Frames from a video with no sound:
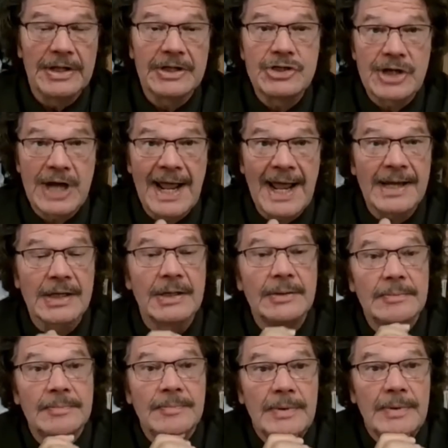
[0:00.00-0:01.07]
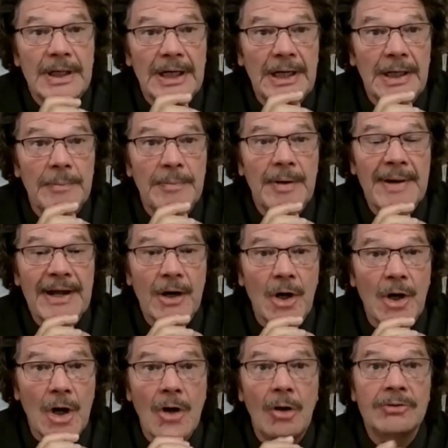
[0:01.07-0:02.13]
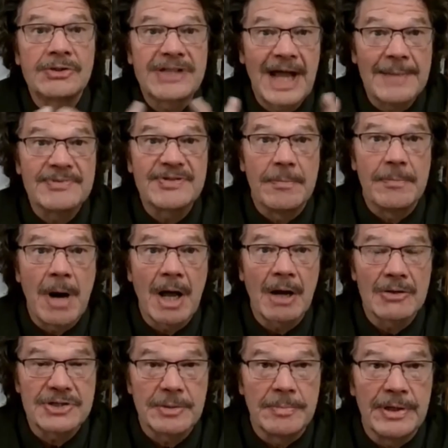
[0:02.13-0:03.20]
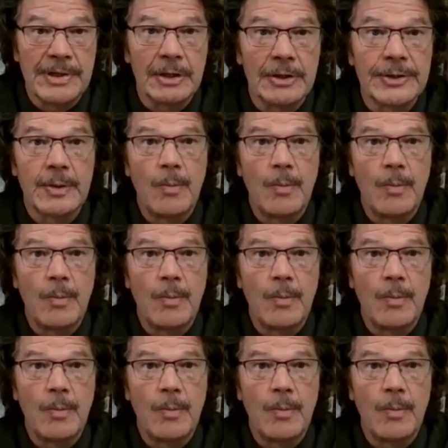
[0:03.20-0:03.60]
chat about all types of models to build.